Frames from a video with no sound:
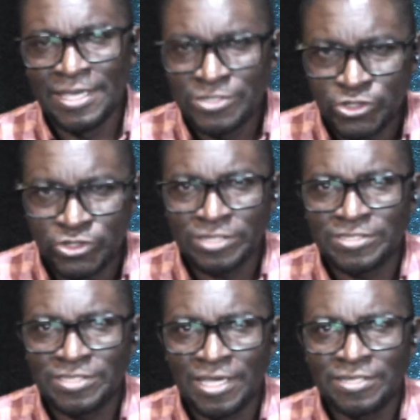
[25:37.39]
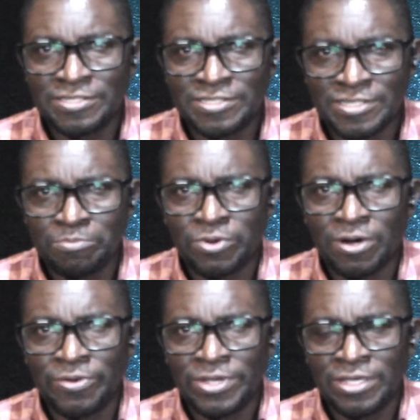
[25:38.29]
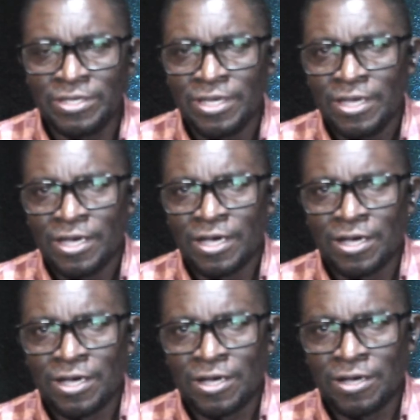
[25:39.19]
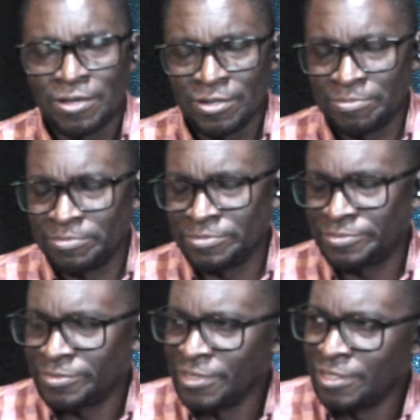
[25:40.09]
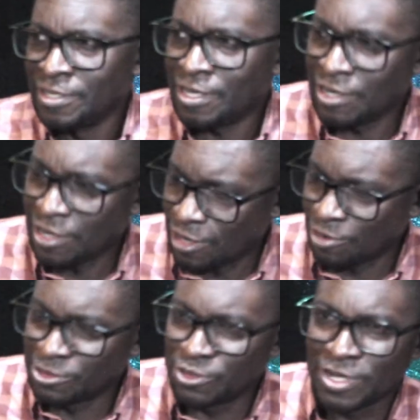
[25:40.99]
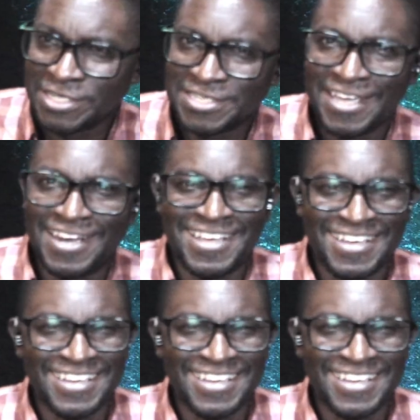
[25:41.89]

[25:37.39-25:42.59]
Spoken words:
It's just a temporary, how should I say?